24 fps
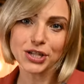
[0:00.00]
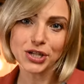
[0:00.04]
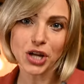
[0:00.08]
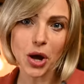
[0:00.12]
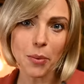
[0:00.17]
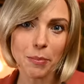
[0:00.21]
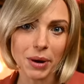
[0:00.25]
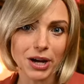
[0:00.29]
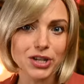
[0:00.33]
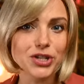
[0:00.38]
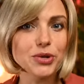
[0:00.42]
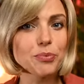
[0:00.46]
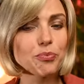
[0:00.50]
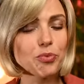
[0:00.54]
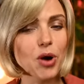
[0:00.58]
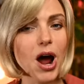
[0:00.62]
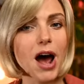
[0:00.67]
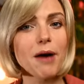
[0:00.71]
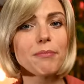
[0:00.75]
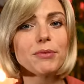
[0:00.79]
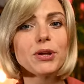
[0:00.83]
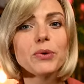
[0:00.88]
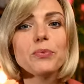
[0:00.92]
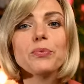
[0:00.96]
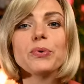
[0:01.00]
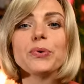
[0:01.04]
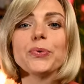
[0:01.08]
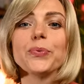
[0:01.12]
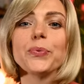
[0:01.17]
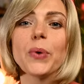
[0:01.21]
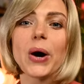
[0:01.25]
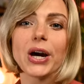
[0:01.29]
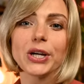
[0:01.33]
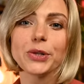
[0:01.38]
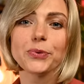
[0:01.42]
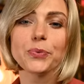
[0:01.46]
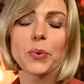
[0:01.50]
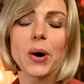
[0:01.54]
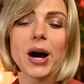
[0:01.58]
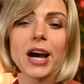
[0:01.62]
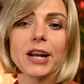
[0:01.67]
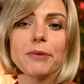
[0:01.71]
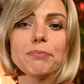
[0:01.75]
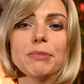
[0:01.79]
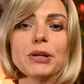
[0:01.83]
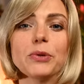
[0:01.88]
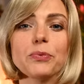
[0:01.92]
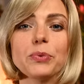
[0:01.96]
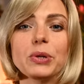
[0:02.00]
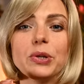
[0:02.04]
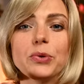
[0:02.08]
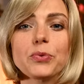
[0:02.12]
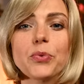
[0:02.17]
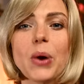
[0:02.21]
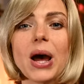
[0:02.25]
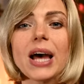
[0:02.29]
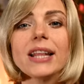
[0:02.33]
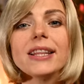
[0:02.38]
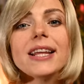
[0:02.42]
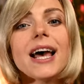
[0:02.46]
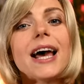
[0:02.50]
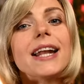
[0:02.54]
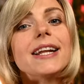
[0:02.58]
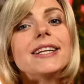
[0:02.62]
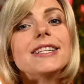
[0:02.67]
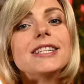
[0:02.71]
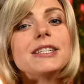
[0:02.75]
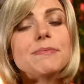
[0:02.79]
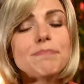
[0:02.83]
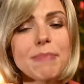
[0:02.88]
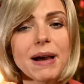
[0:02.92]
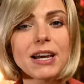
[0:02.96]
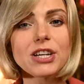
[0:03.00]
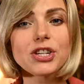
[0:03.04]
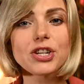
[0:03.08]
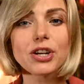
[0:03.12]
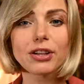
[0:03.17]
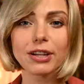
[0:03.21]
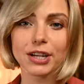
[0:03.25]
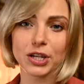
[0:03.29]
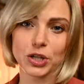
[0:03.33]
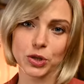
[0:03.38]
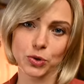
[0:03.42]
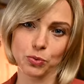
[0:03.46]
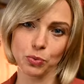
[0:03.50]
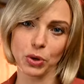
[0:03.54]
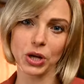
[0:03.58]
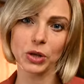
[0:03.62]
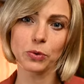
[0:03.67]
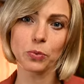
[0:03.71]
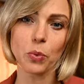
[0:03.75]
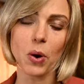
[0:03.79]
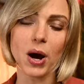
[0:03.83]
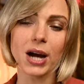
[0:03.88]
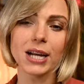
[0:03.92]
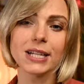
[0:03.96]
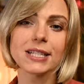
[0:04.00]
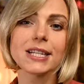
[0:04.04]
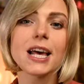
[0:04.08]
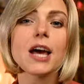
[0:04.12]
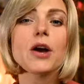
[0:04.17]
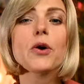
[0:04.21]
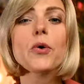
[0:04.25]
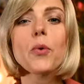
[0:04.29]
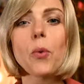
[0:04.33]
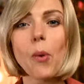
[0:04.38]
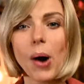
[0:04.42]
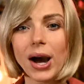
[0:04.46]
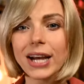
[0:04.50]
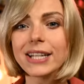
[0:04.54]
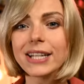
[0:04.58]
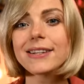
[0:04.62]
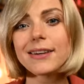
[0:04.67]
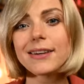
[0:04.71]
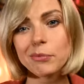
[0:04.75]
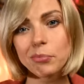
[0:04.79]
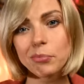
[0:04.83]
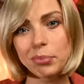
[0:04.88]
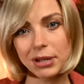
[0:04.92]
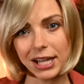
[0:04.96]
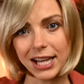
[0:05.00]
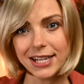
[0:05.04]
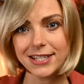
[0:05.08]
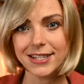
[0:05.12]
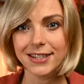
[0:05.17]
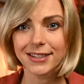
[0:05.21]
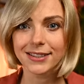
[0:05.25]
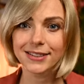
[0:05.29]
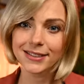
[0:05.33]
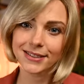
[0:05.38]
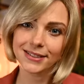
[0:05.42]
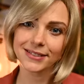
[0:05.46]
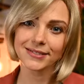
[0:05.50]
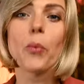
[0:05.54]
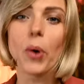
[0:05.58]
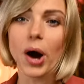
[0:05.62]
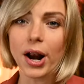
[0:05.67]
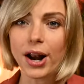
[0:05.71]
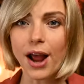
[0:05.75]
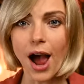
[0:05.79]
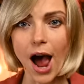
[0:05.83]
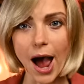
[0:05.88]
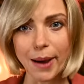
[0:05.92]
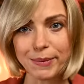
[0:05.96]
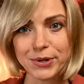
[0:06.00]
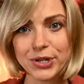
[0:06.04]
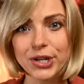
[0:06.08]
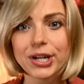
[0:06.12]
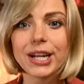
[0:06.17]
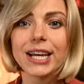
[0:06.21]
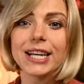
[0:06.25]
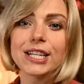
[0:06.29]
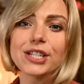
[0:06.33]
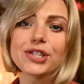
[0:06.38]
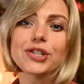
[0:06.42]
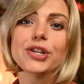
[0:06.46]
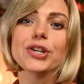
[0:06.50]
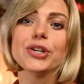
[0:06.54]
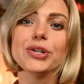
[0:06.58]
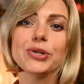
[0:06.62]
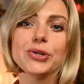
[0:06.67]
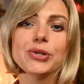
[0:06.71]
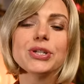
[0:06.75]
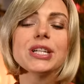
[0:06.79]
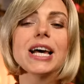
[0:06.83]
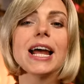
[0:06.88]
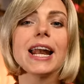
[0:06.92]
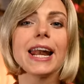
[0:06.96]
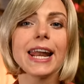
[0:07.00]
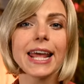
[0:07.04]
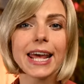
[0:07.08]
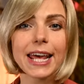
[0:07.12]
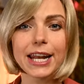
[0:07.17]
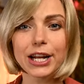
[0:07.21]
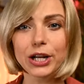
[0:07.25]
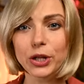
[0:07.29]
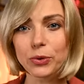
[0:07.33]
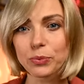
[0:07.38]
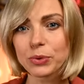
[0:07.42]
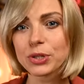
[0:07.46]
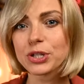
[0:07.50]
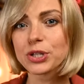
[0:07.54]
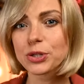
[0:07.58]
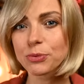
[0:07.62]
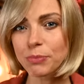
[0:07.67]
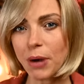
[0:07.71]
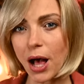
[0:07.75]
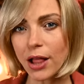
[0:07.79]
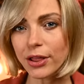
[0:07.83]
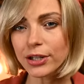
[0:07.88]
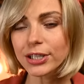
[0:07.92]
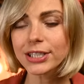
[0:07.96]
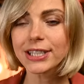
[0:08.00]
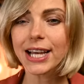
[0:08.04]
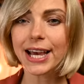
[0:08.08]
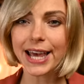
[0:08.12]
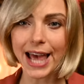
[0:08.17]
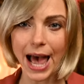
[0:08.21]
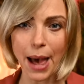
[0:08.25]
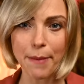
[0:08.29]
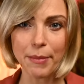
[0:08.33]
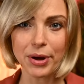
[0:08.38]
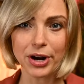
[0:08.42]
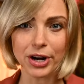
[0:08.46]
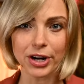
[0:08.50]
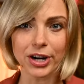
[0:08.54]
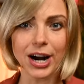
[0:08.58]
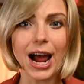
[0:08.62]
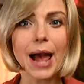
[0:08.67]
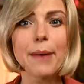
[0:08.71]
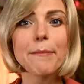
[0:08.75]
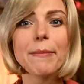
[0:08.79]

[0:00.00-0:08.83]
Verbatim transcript: so much a problem with white wine, but with red and especially sweet wines, quite unpleasant. One option is to use a needle with smaller diameter I